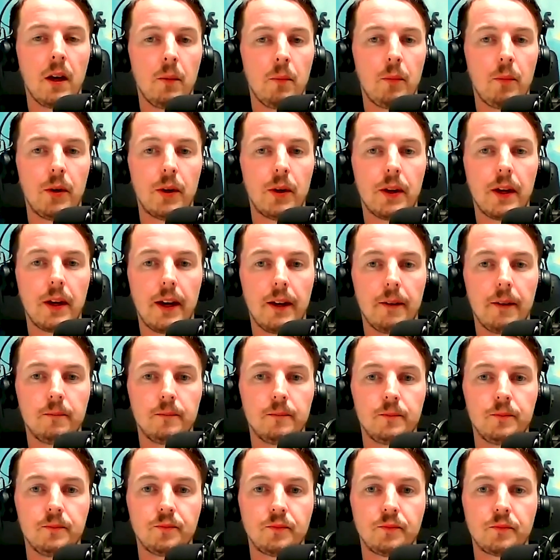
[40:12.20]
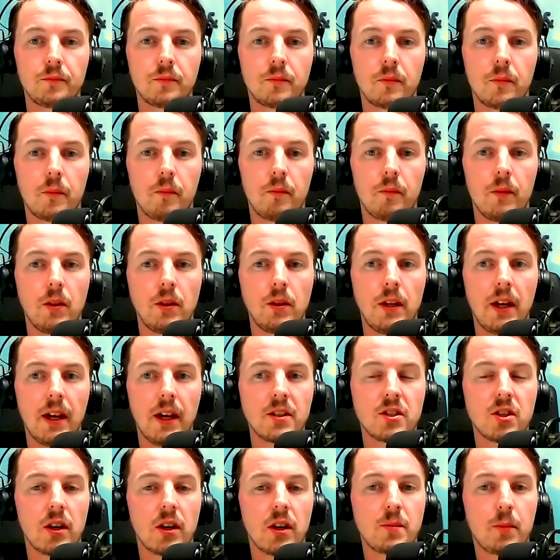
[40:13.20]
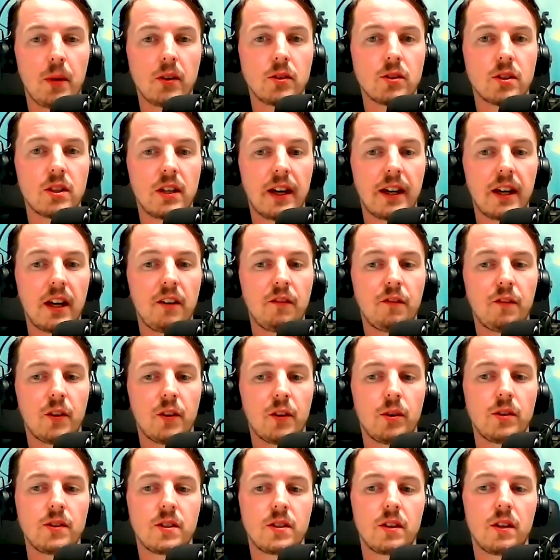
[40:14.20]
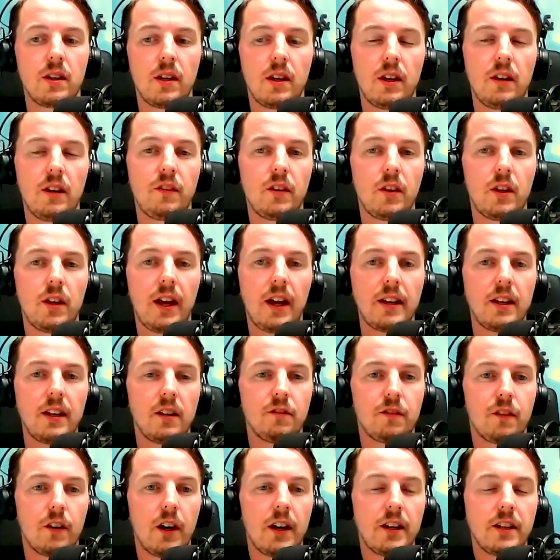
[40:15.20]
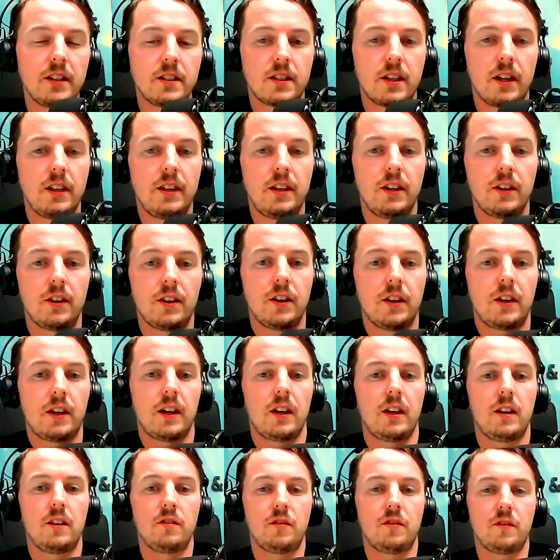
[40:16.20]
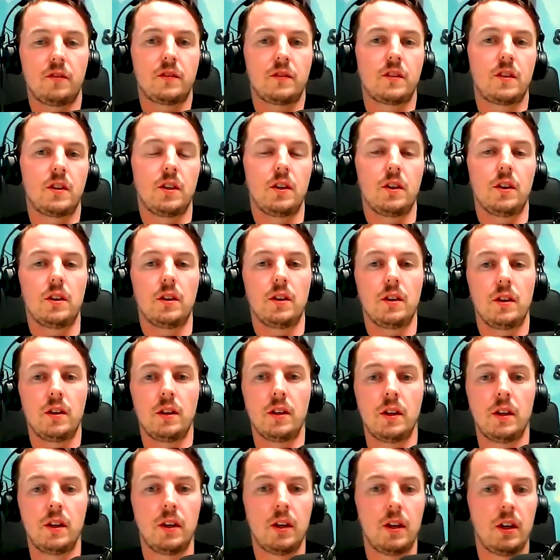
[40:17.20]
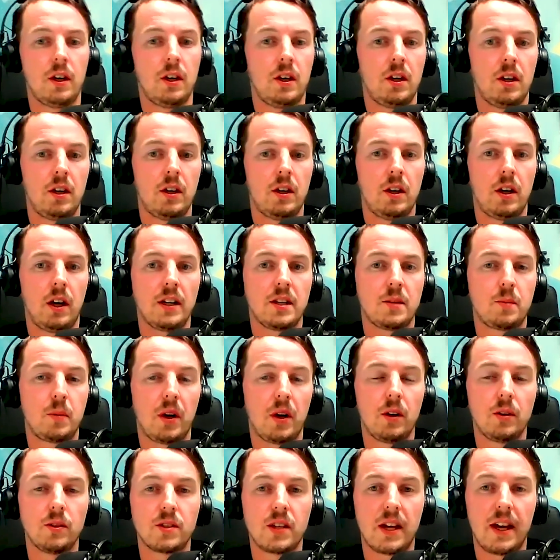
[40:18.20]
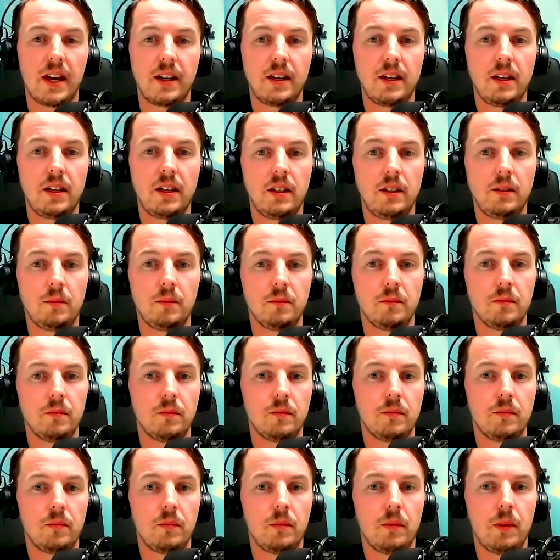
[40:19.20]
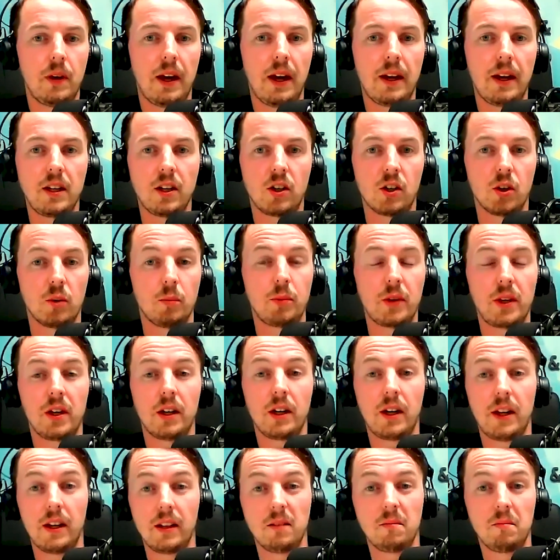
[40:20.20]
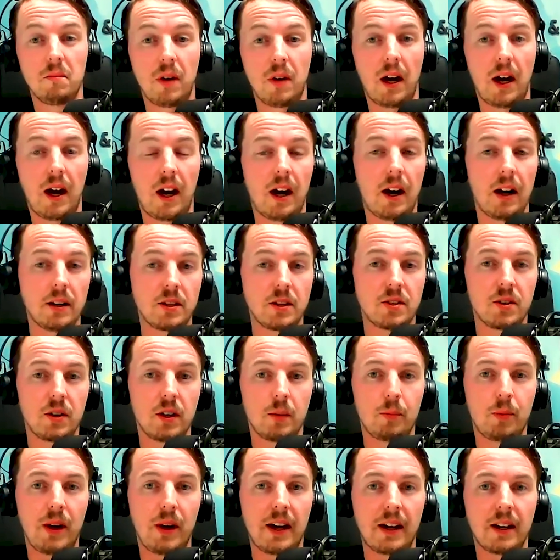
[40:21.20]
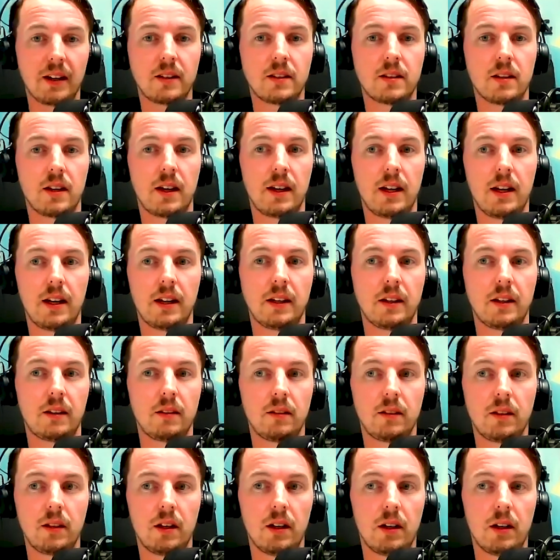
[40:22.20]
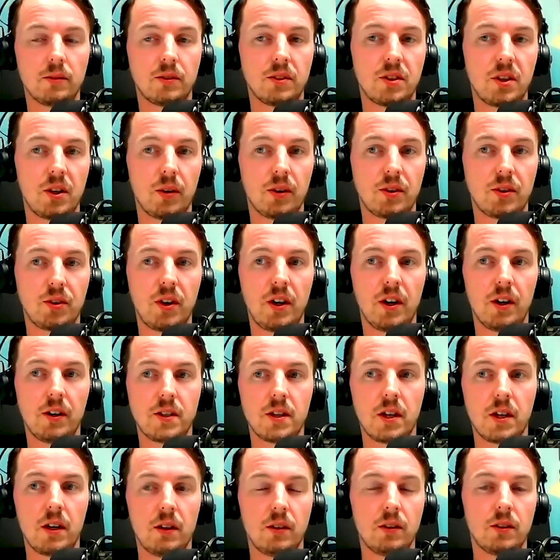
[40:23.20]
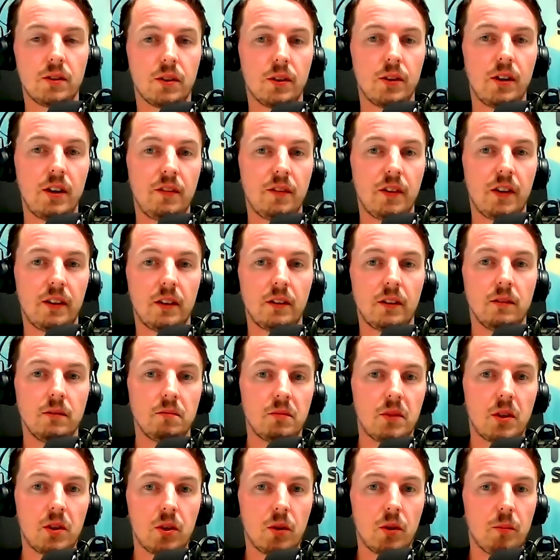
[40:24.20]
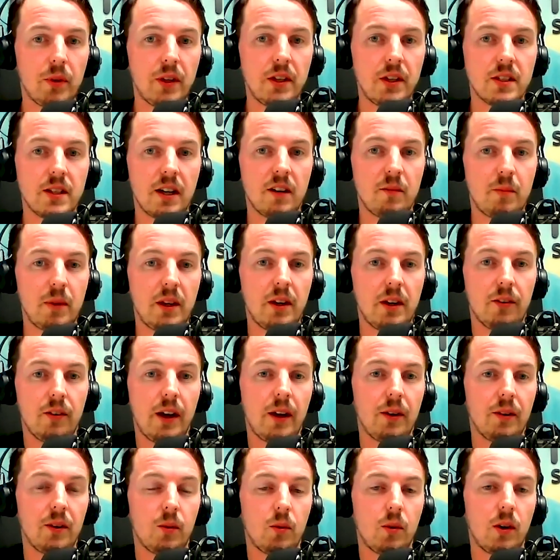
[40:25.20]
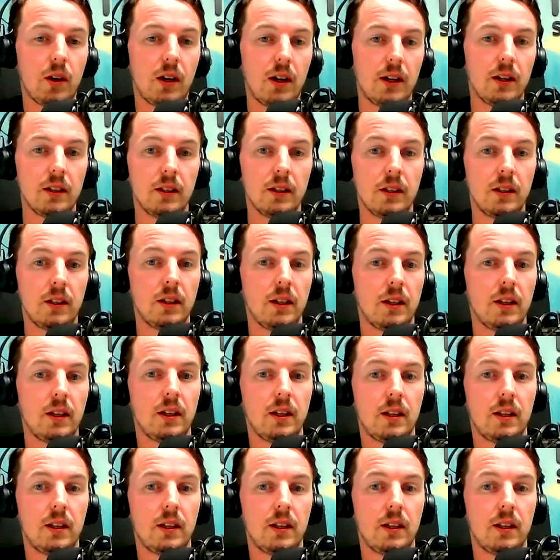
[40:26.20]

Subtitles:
But so I suppose like if you had any advice that you could give to, I suppose any company in our sort of bracket, say like 2 or 3 years old, or even companies that have been around a while